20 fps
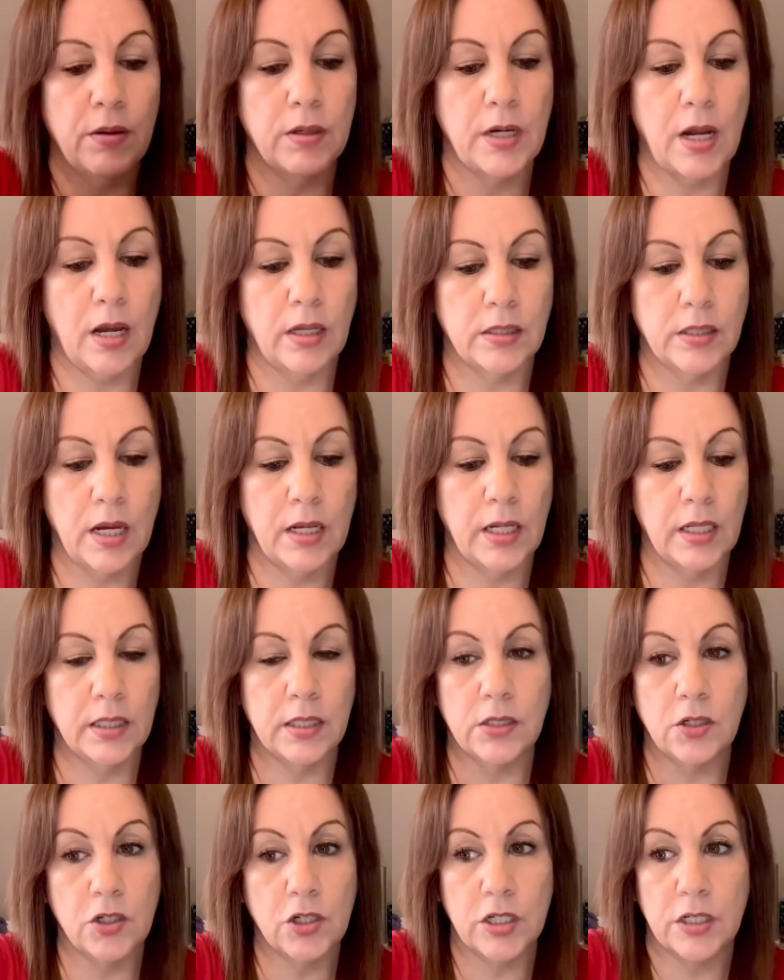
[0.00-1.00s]
dots on it. These
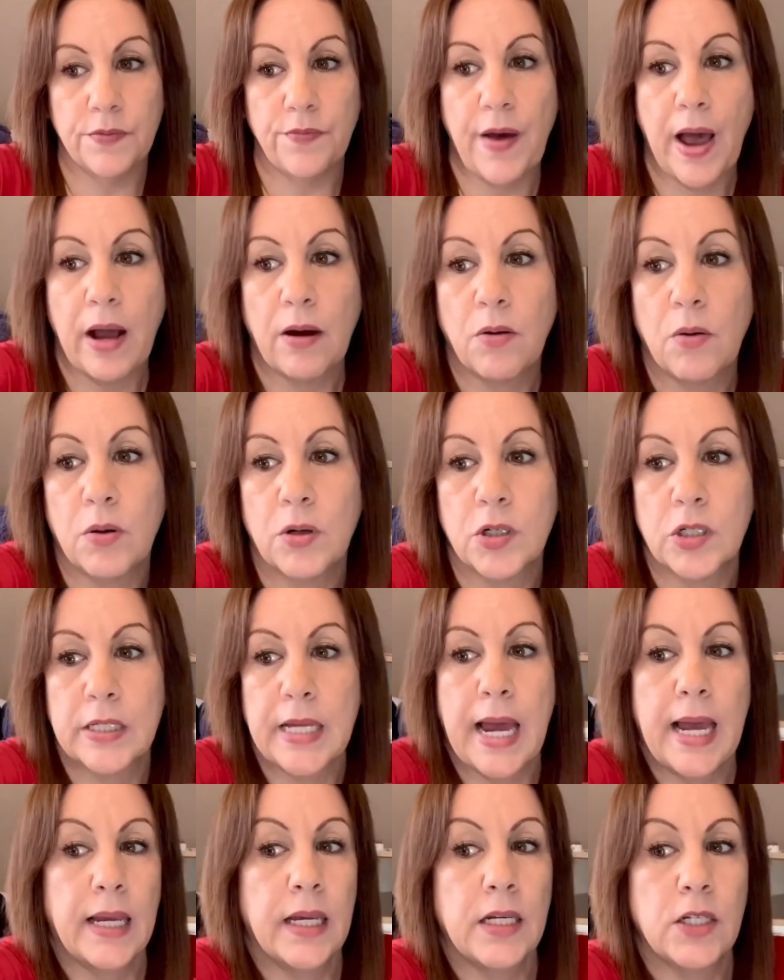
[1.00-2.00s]
are just fat quarters
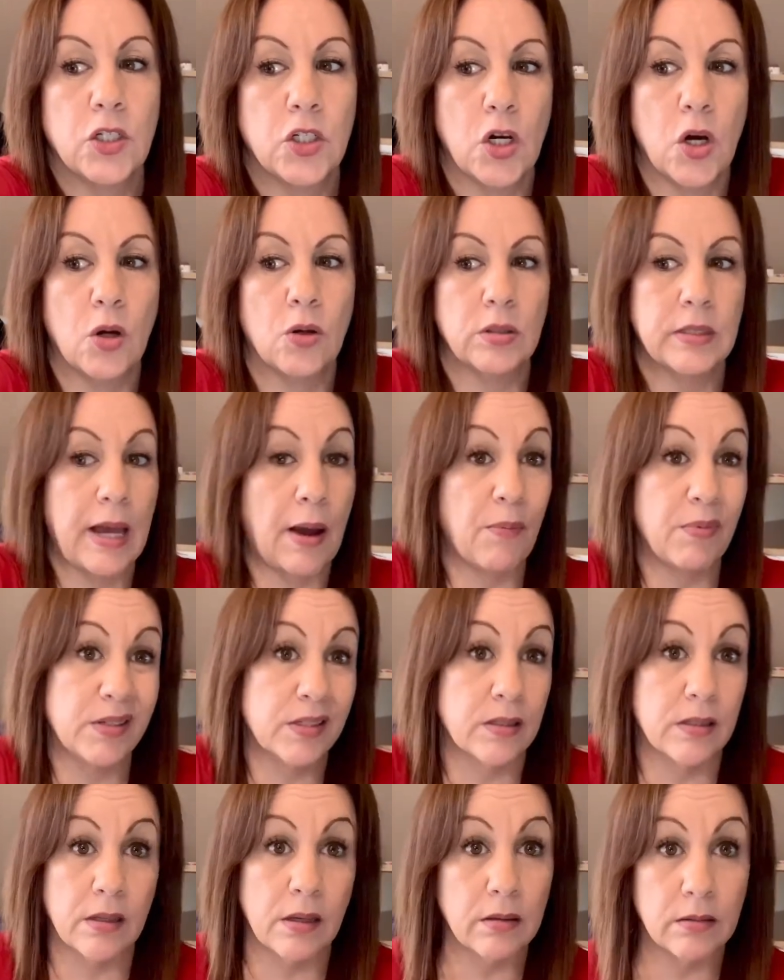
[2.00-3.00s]
that he chose. That was
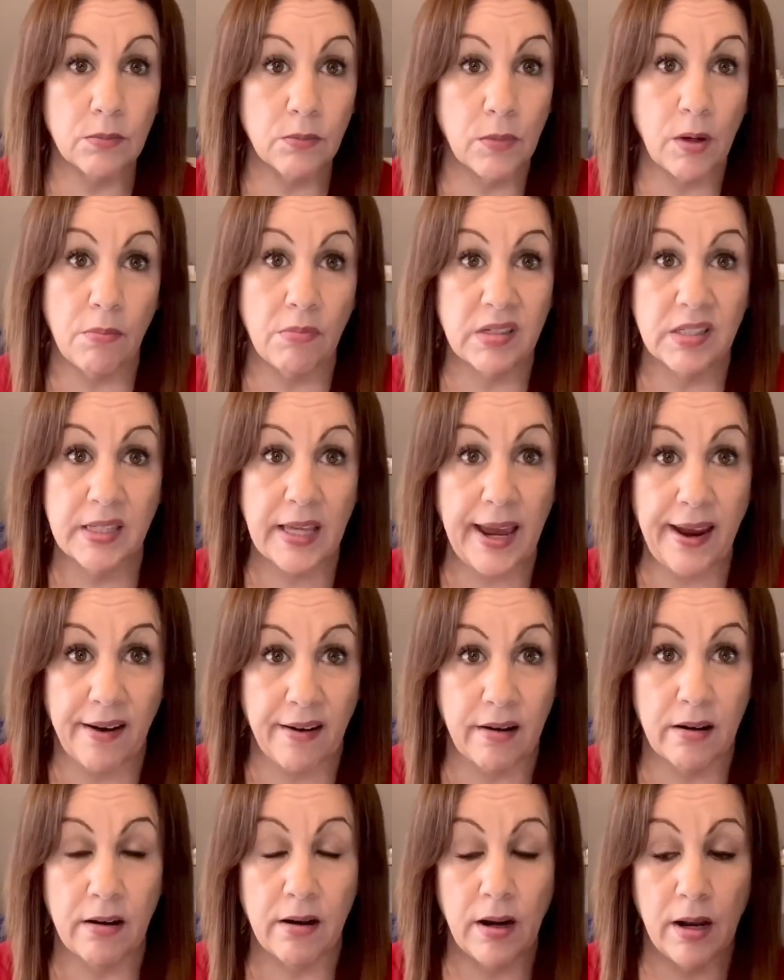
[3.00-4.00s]
what was
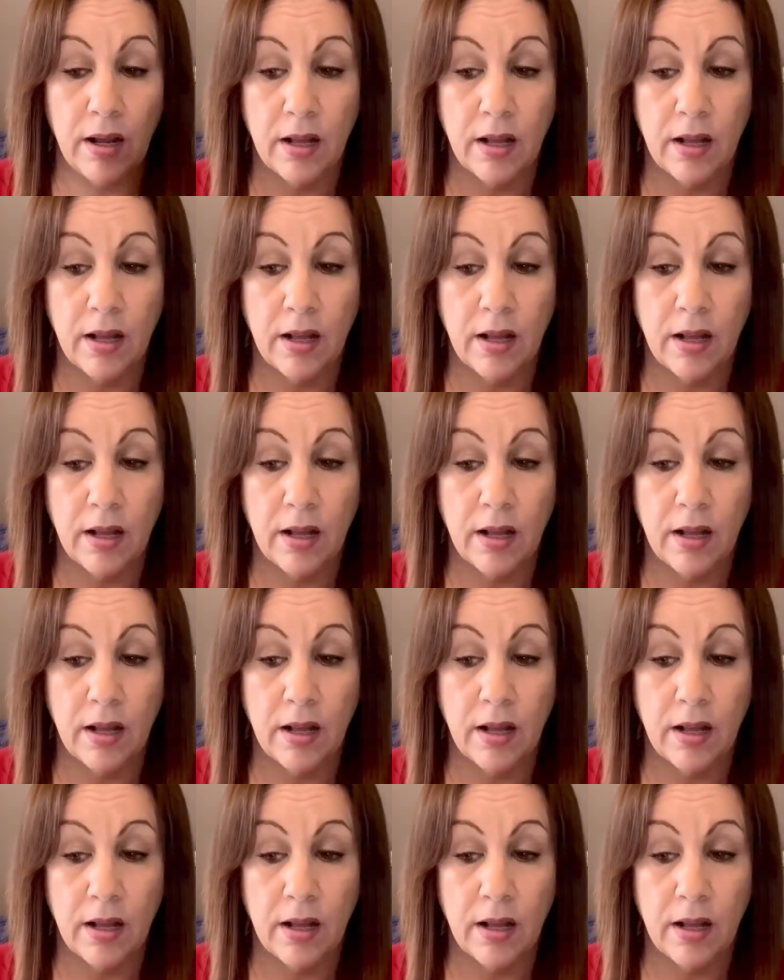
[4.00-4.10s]
there.